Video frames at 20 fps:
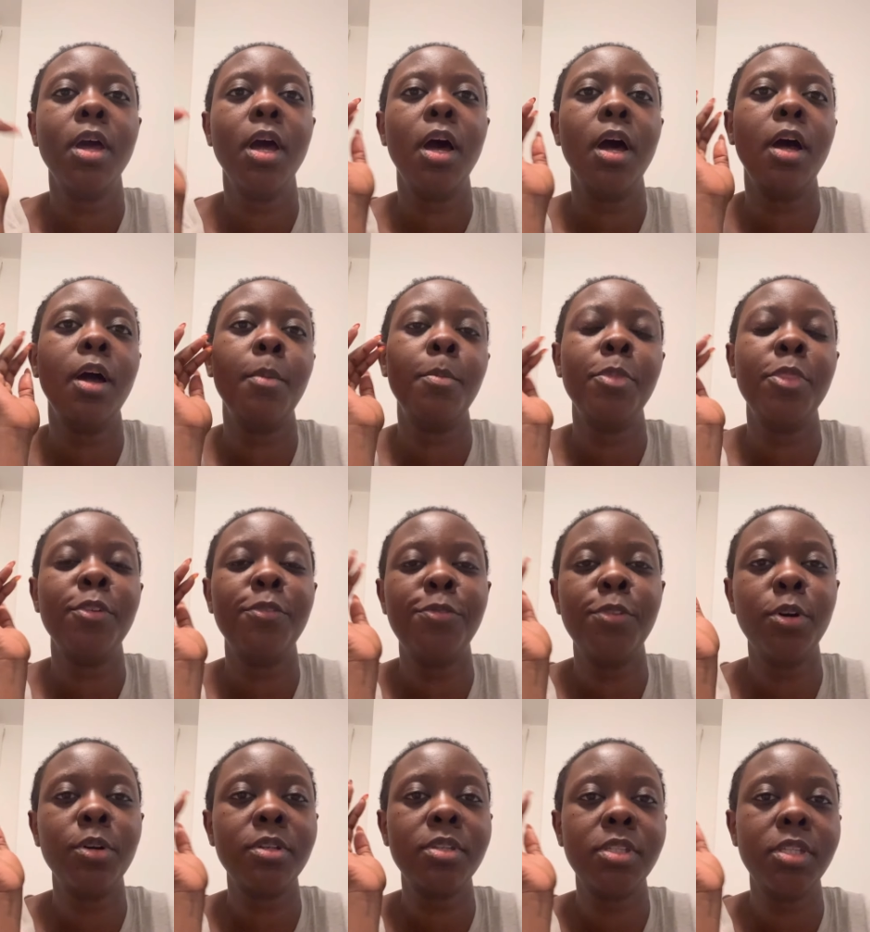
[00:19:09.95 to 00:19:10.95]
um, the
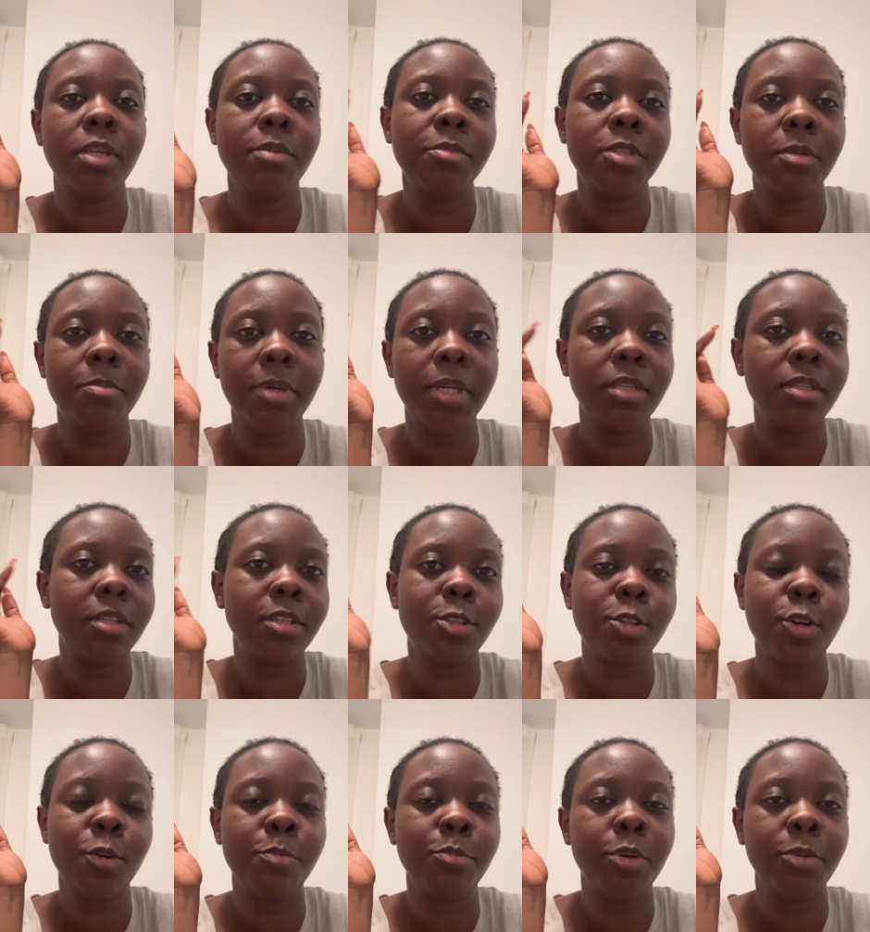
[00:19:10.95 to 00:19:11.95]
vlog seems a bit
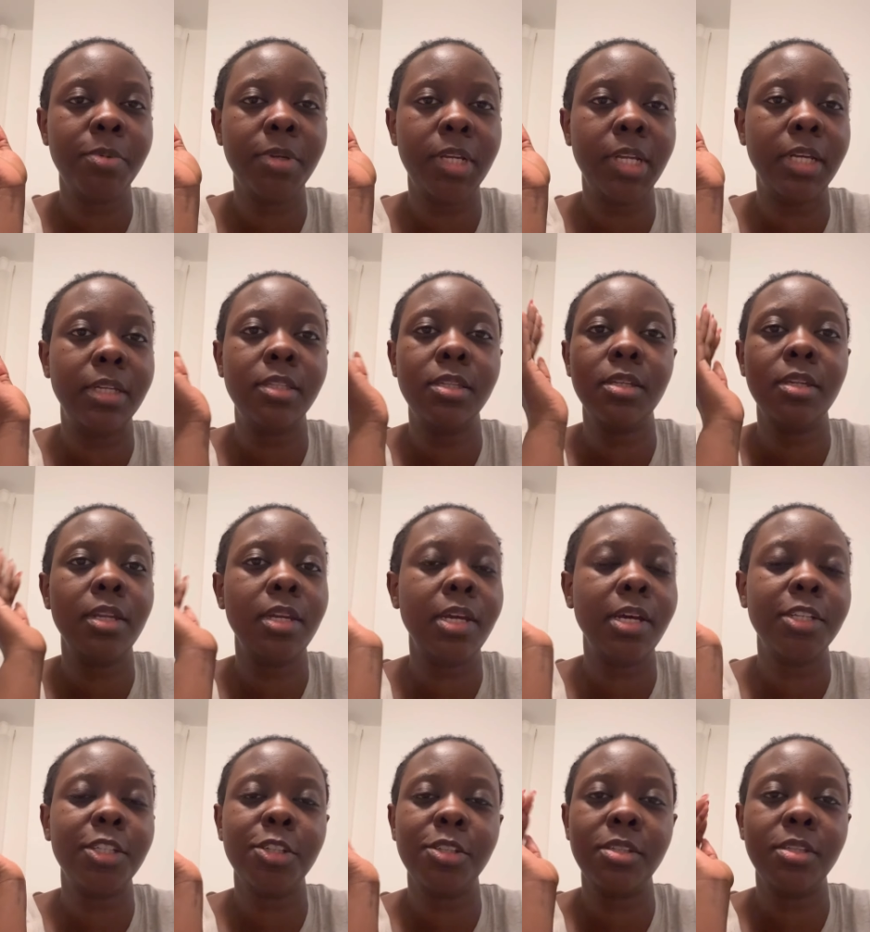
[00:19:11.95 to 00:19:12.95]
discombobulated and I
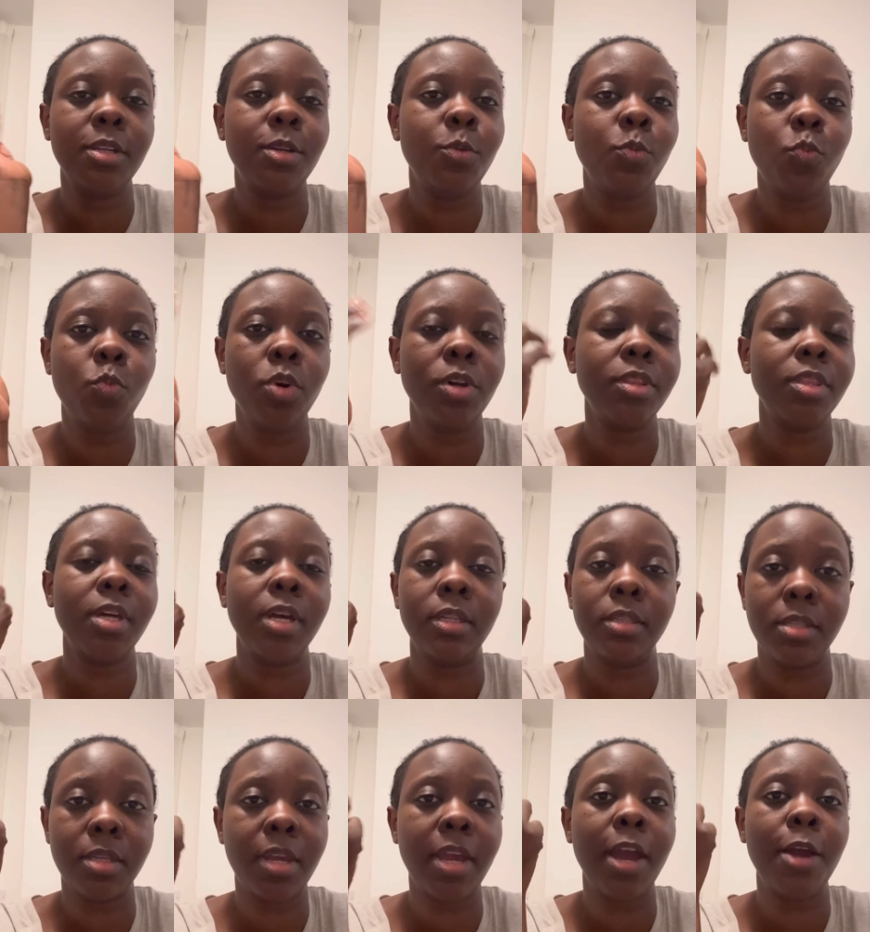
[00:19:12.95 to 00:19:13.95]
just didn't want that
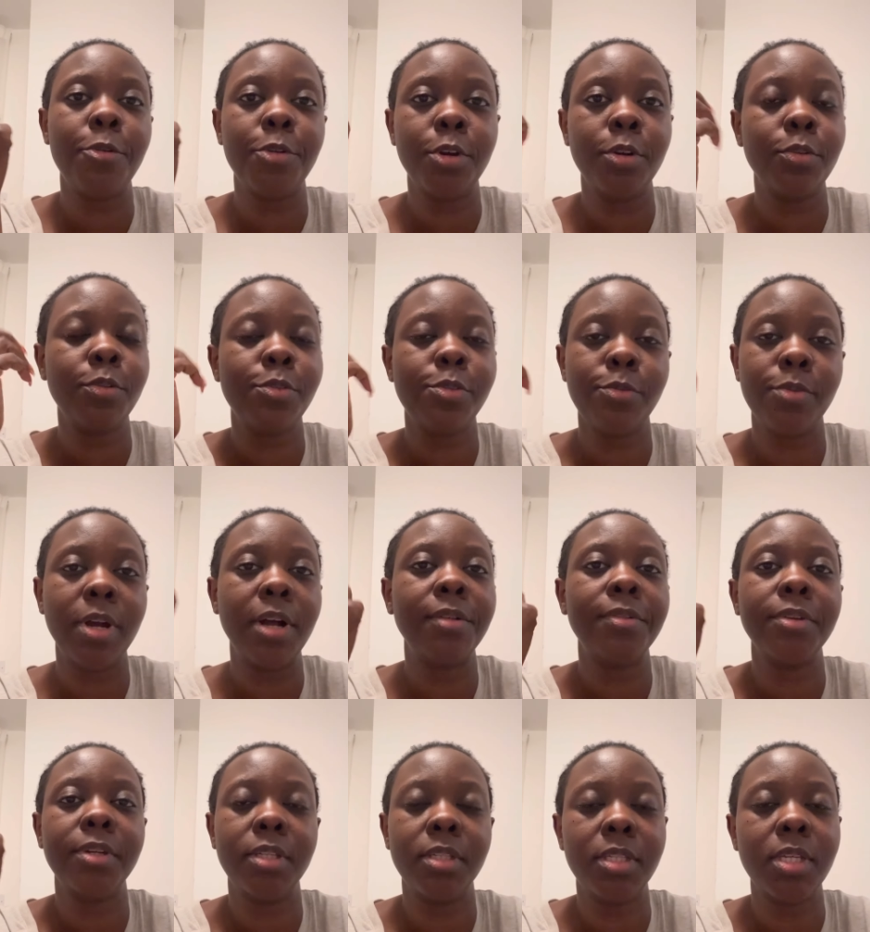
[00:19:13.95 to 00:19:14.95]
to carry on throughout
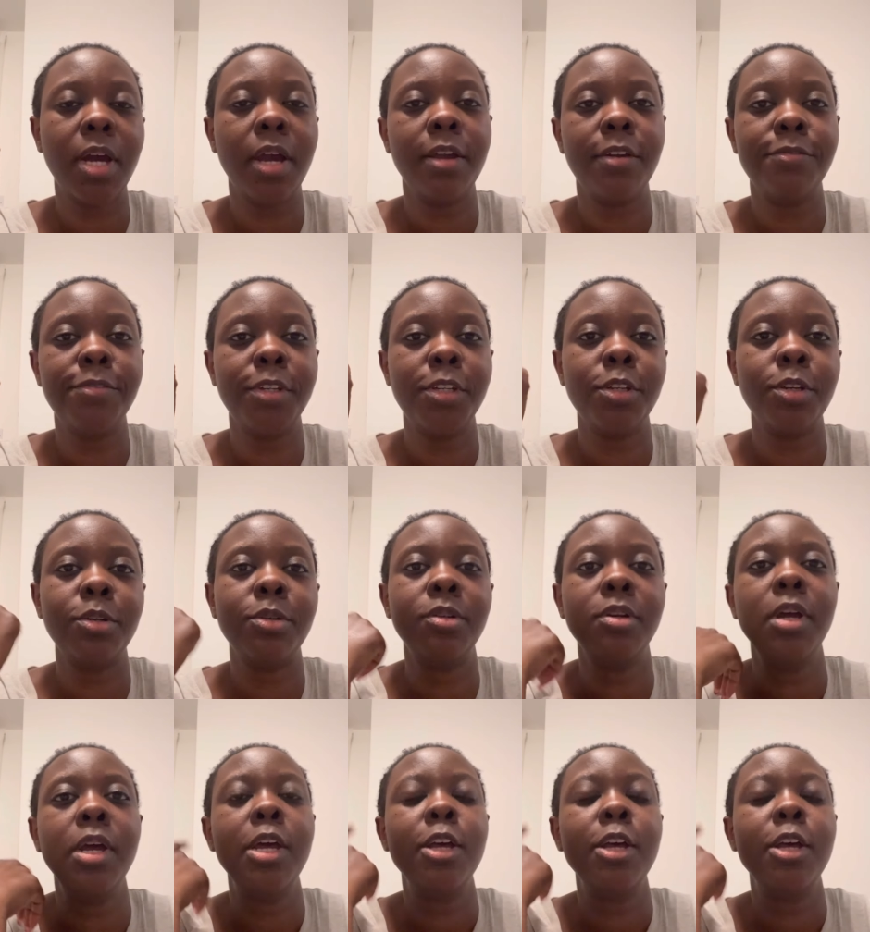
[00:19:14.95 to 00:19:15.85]
the entire video